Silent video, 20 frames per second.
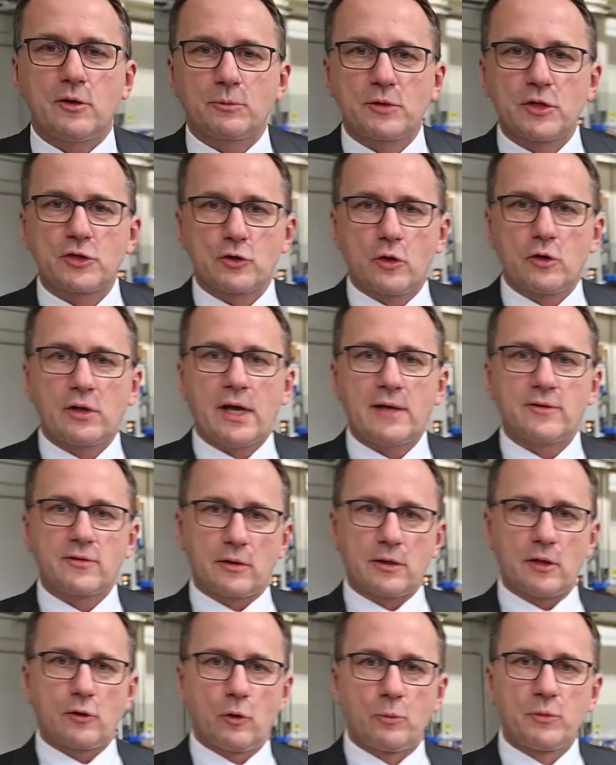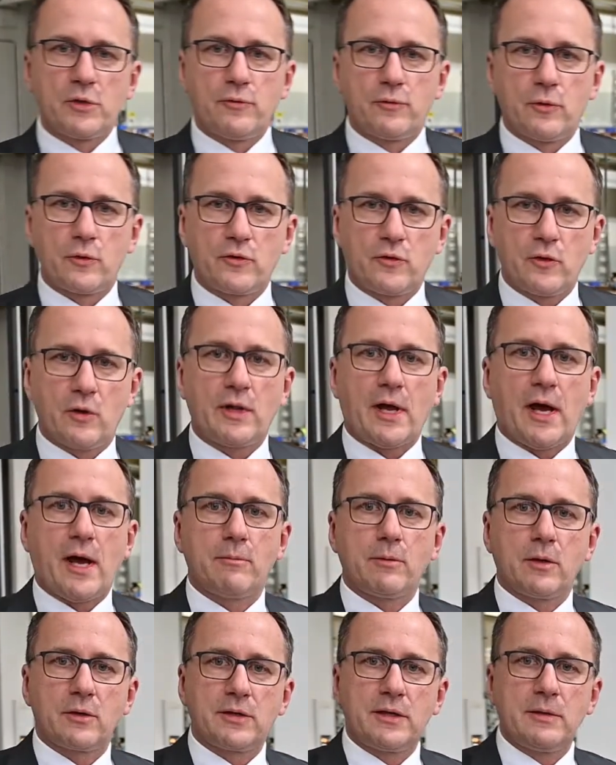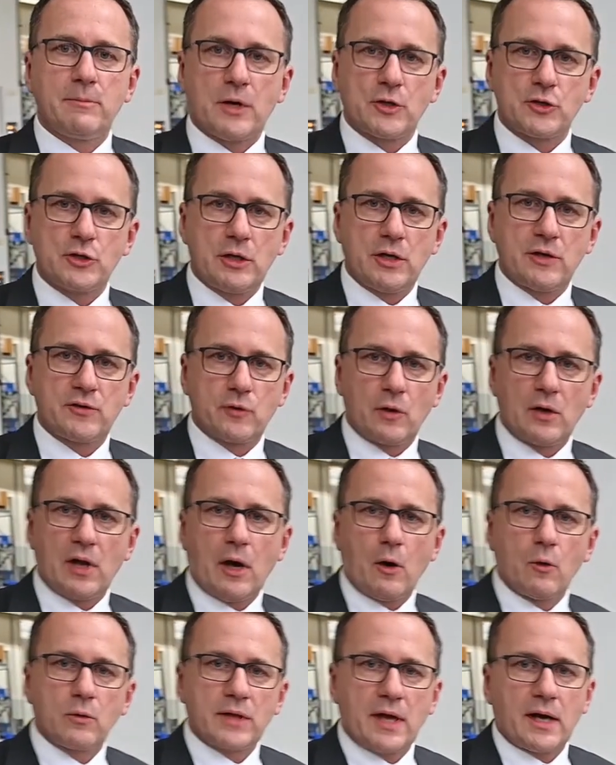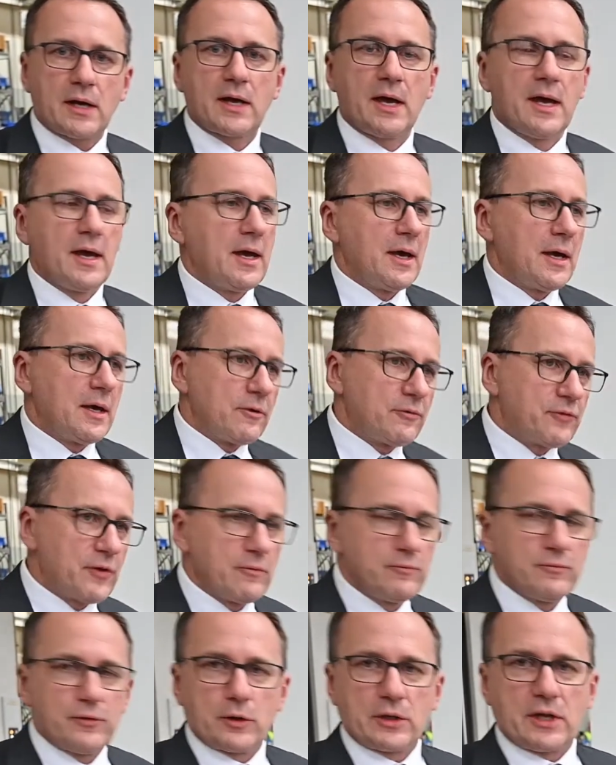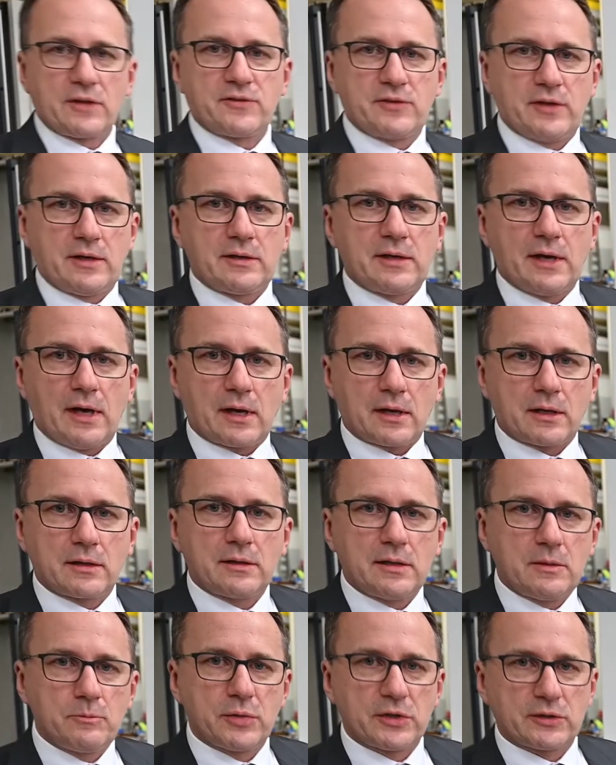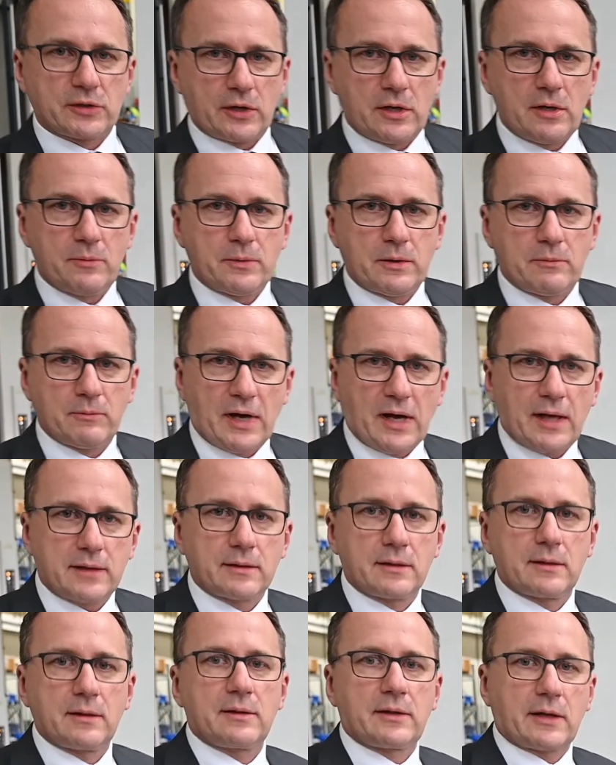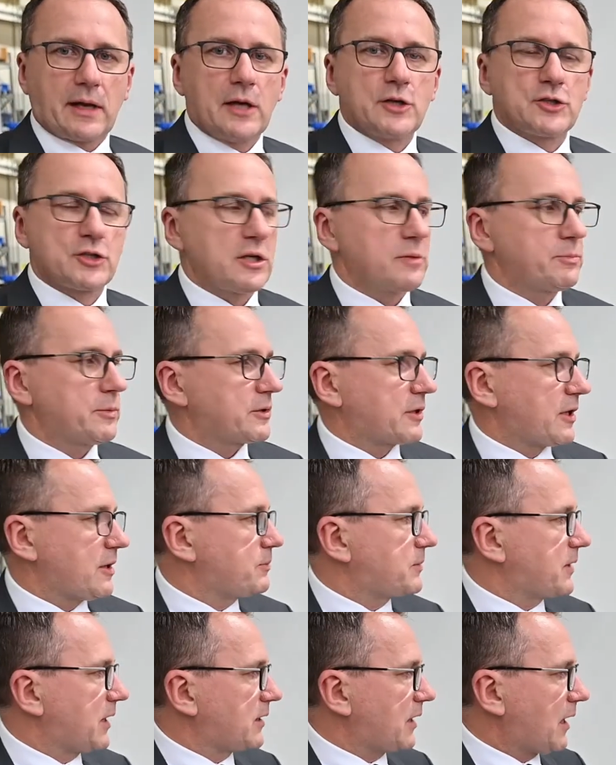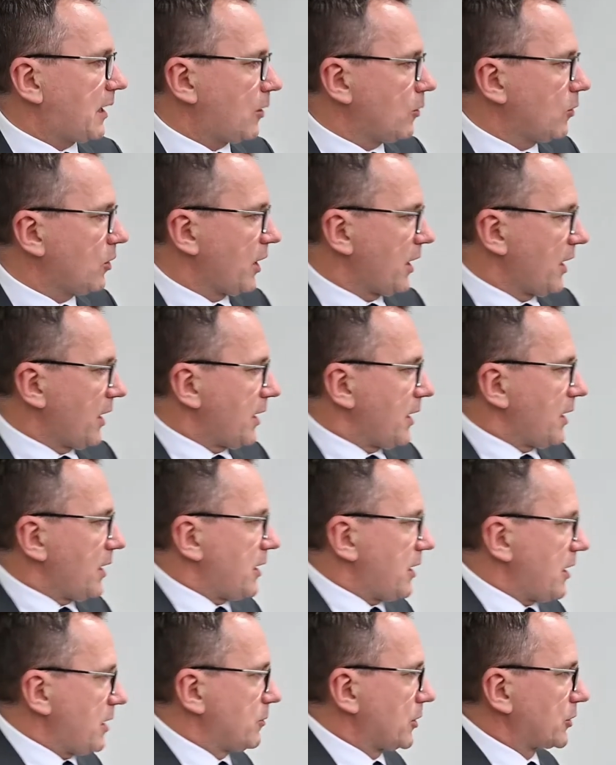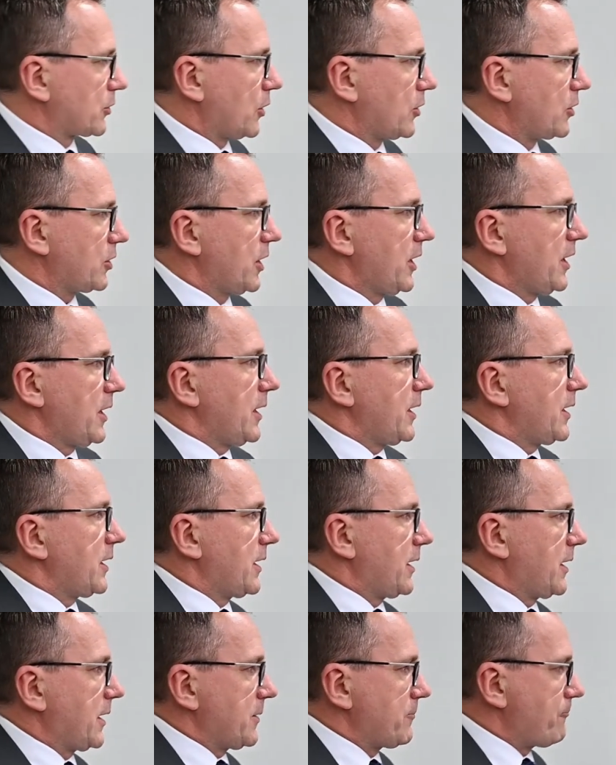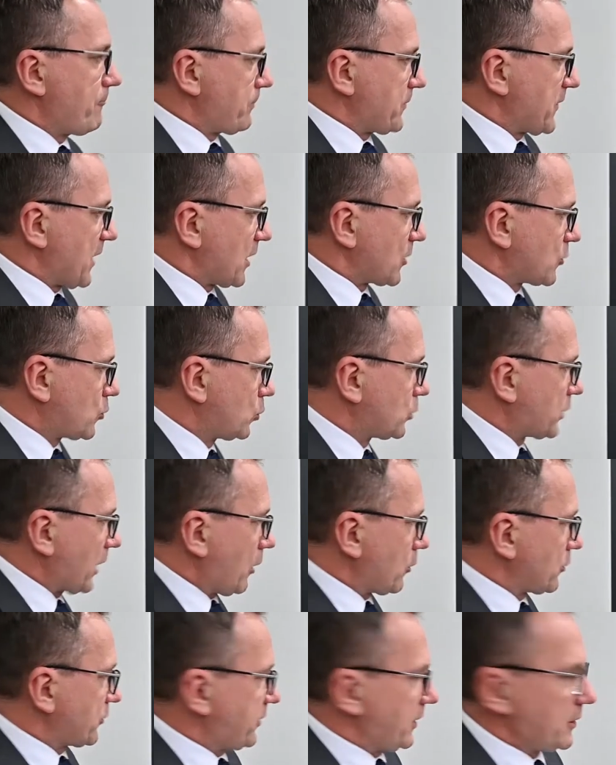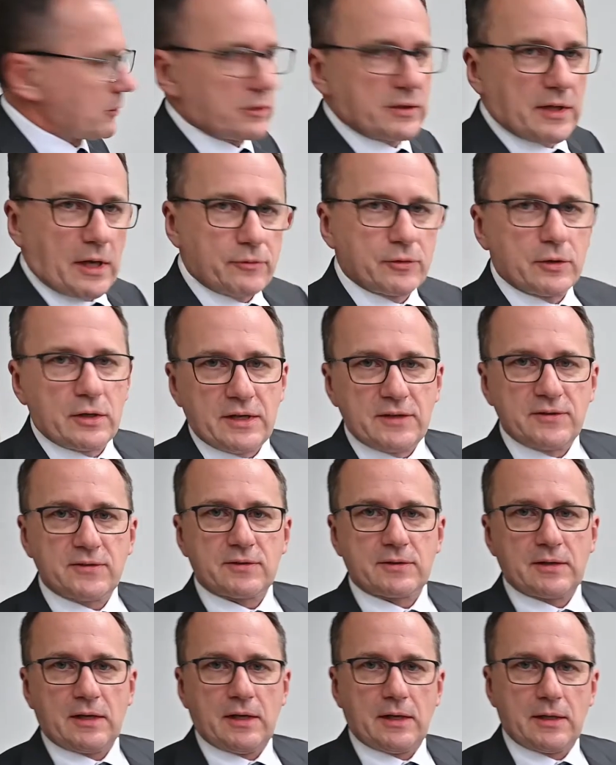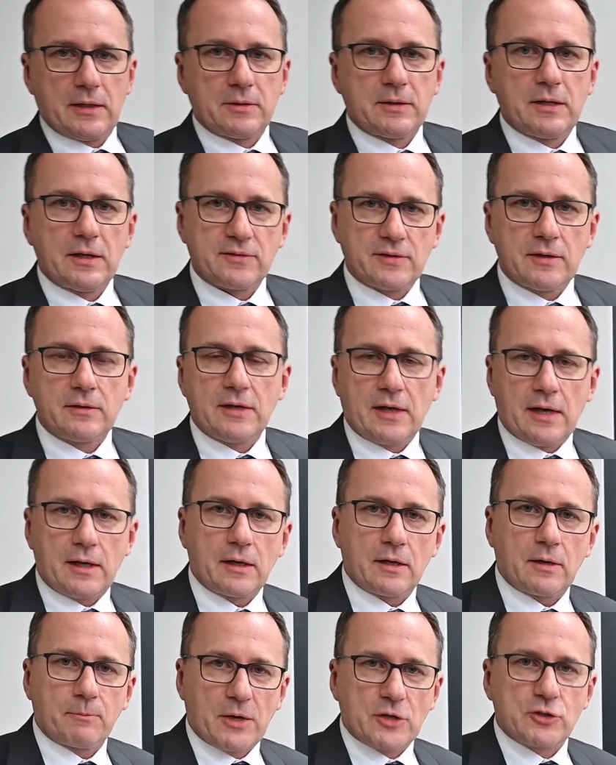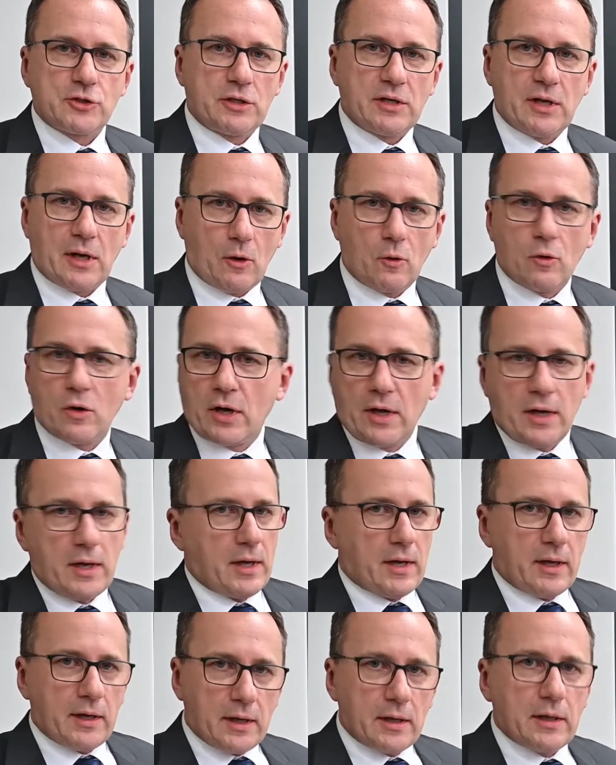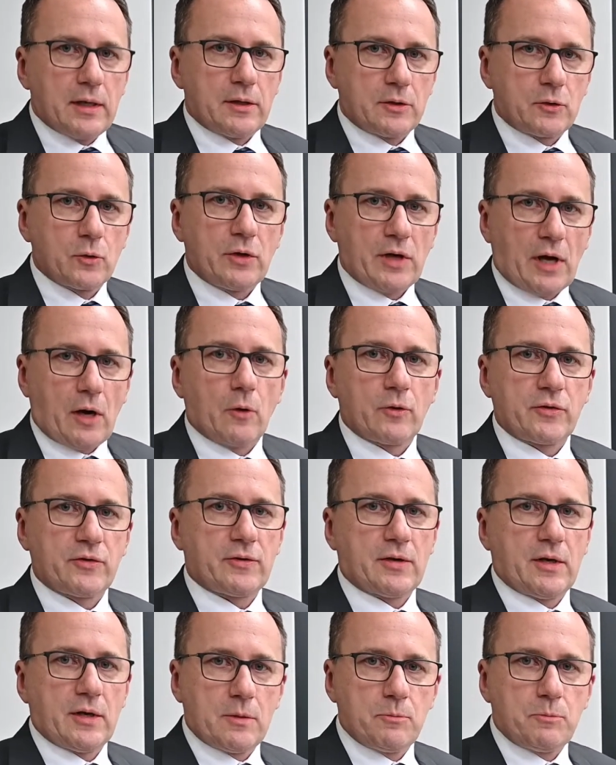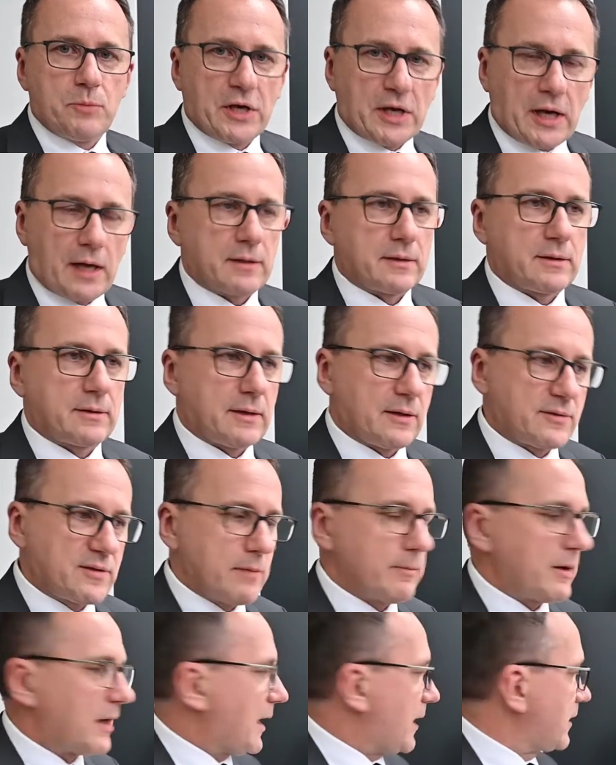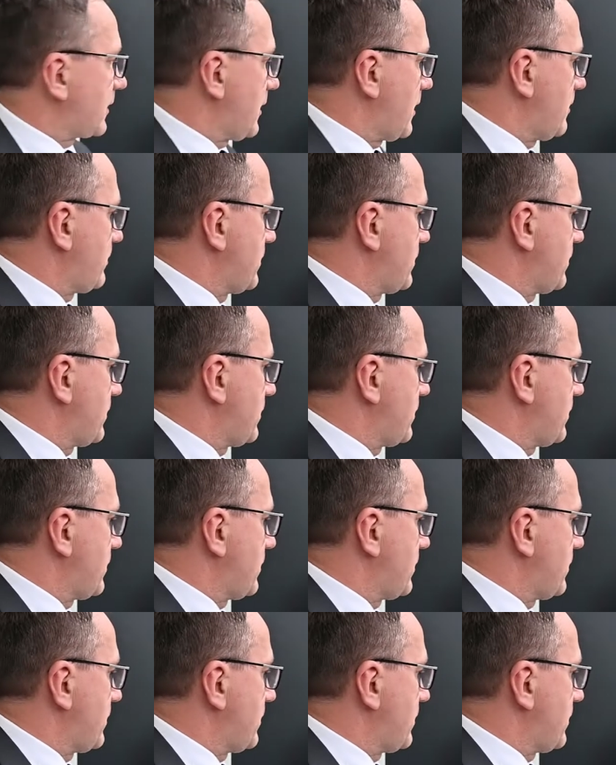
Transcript: is to last long and even if used for 5 or 10 years, in three-shift operation, it should still look sharp. And this is what our Heller machines are, of course,